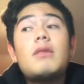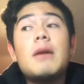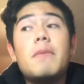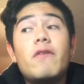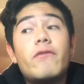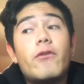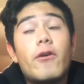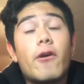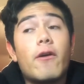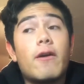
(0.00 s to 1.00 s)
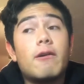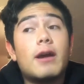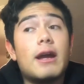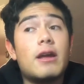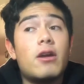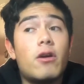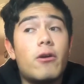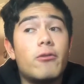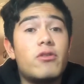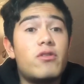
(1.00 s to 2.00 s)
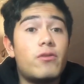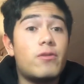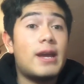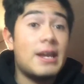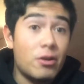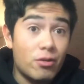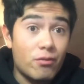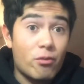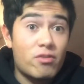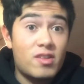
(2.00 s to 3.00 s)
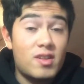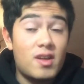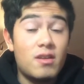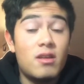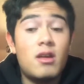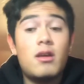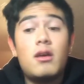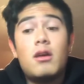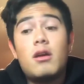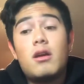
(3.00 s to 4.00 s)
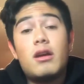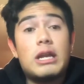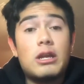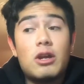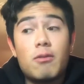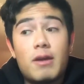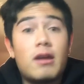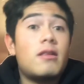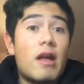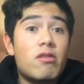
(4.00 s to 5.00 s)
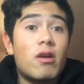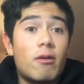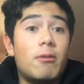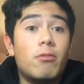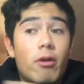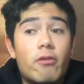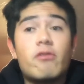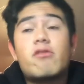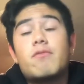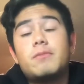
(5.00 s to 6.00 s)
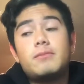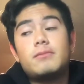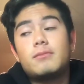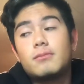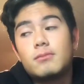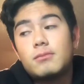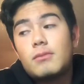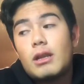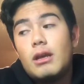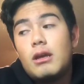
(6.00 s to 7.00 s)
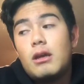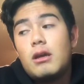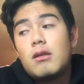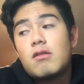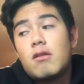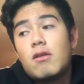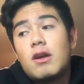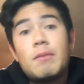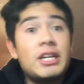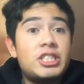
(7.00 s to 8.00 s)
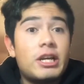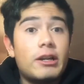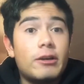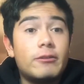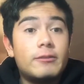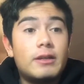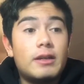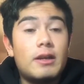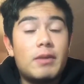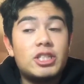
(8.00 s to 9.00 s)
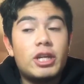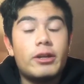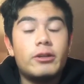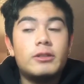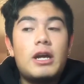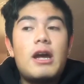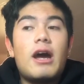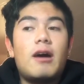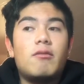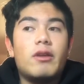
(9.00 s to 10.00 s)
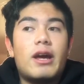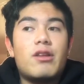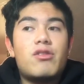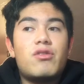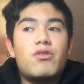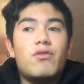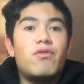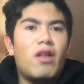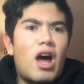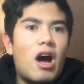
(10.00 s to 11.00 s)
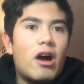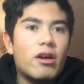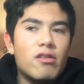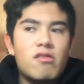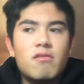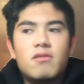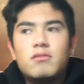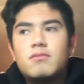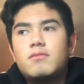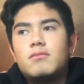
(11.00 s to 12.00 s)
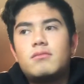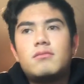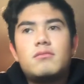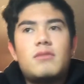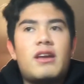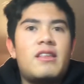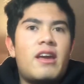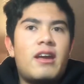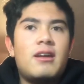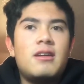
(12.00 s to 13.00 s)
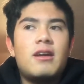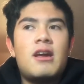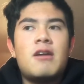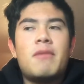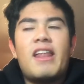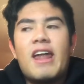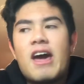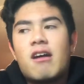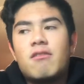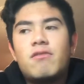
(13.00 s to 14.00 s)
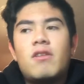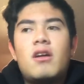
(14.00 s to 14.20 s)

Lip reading: before I can go to a university. In Quebec, that's how it works. So in my channel, I would like to do vlogs, a day in my life,